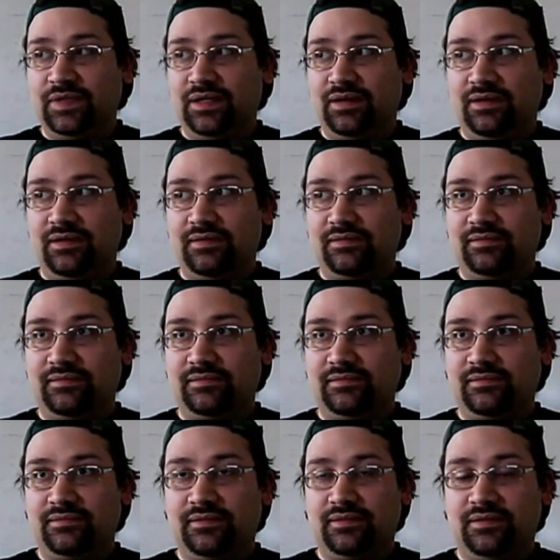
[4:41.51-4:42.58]

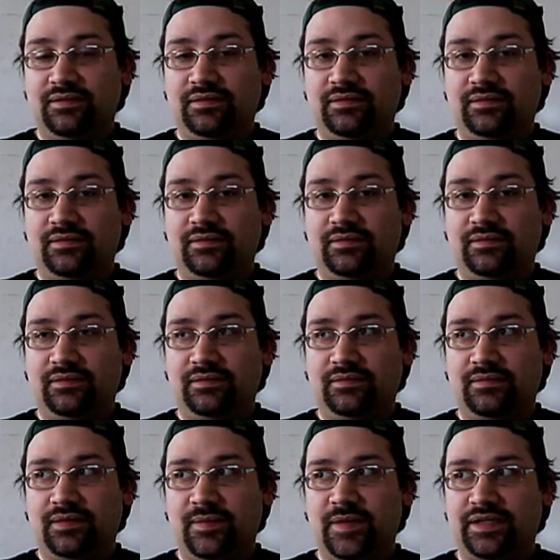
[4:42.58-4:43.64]

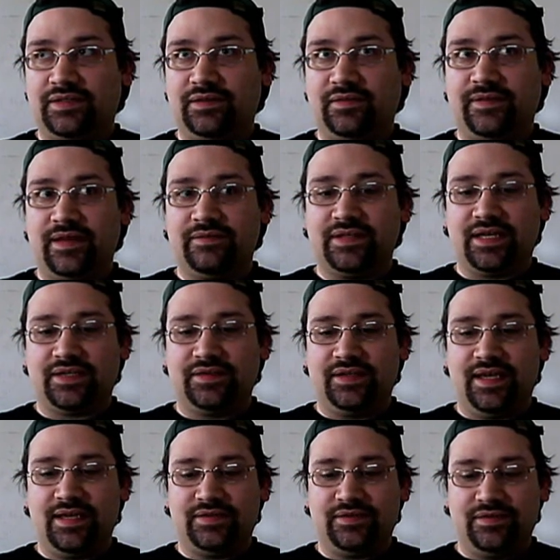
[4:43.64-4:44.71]
I'm not sure if that was
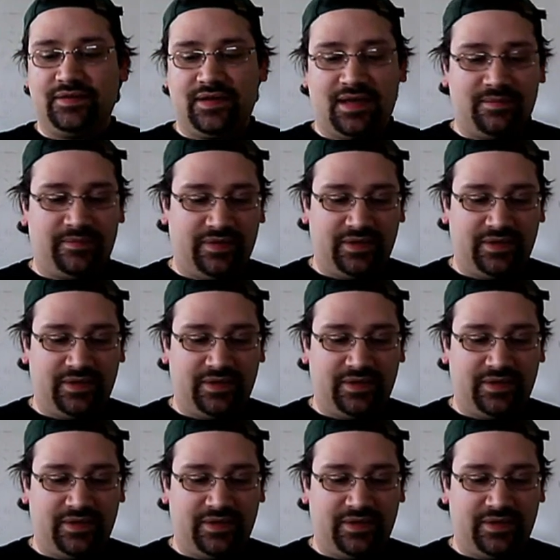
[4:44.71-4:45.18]
actually answered or not,